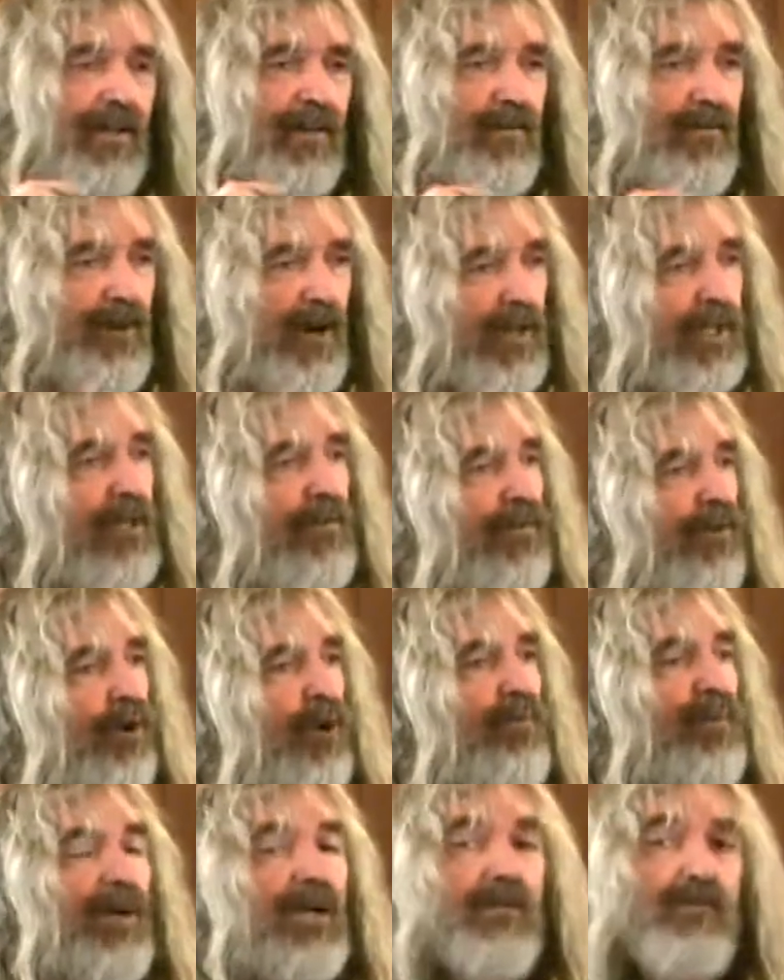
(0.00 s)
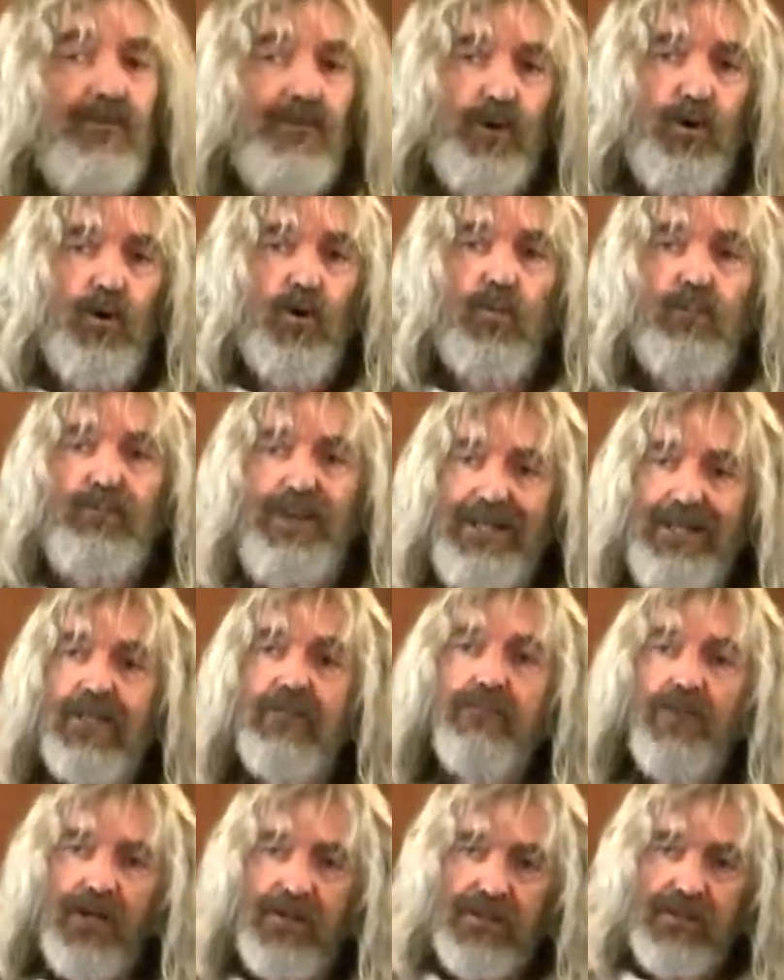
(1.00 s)
44.4 billion
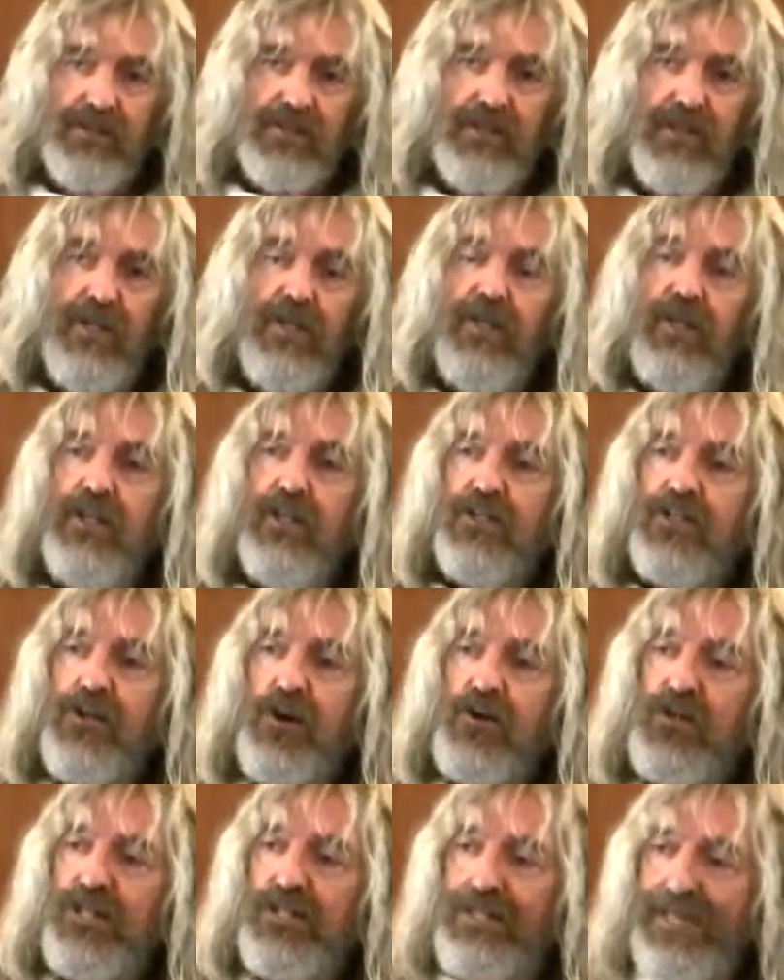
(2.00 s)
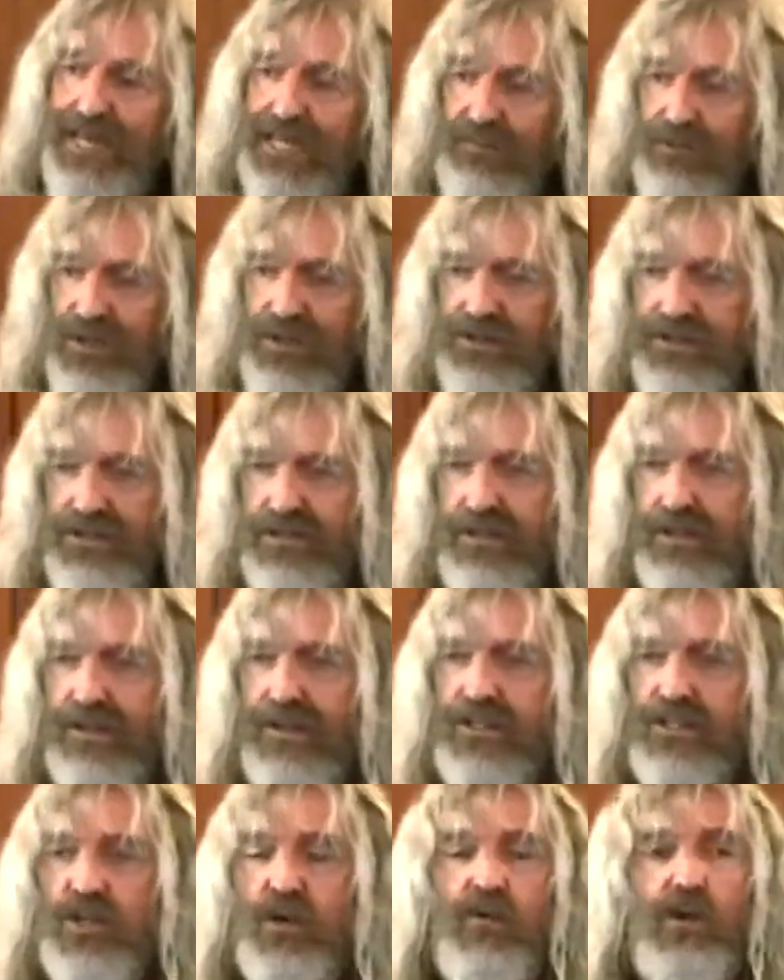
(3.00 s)
months, down to 9 months.
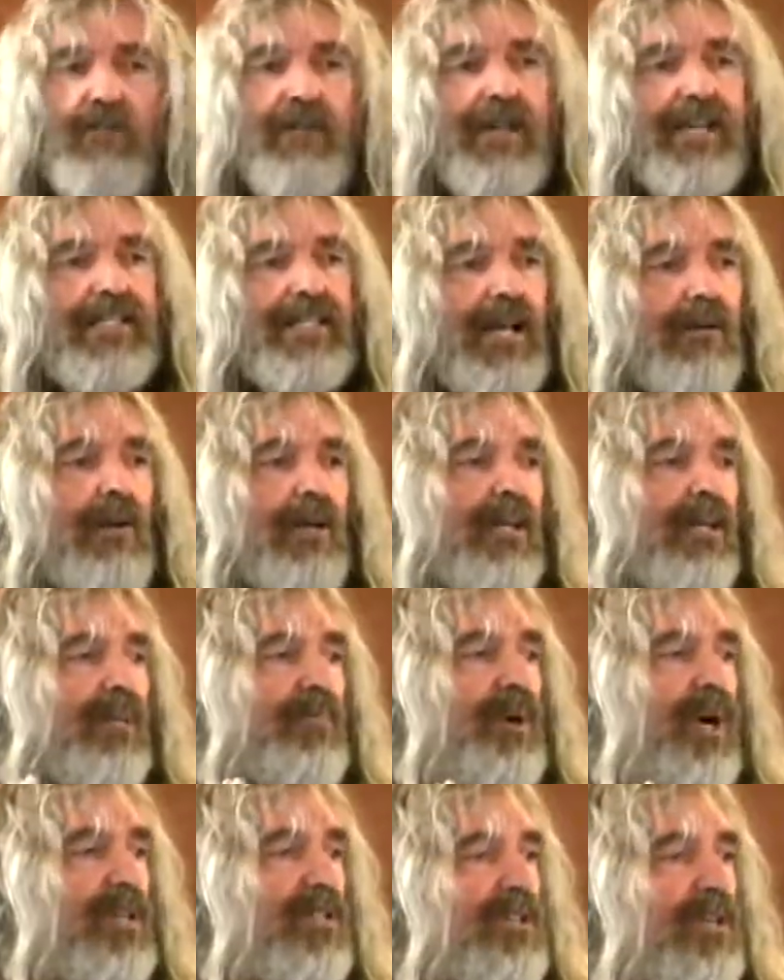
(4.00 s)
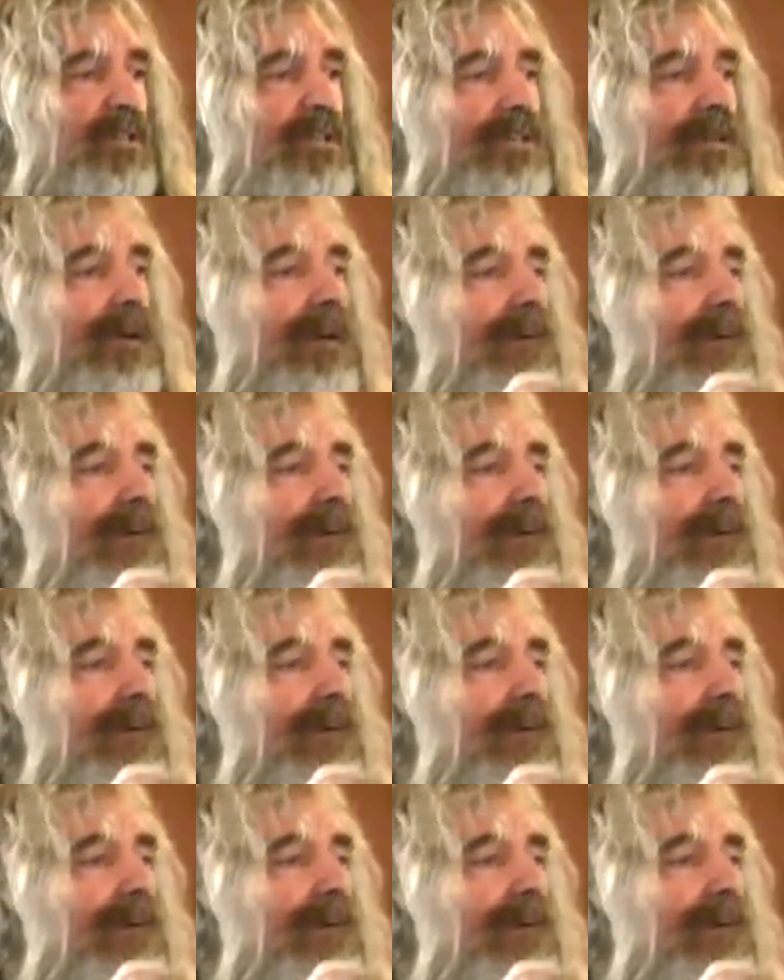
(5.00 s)
So we've accelerated the process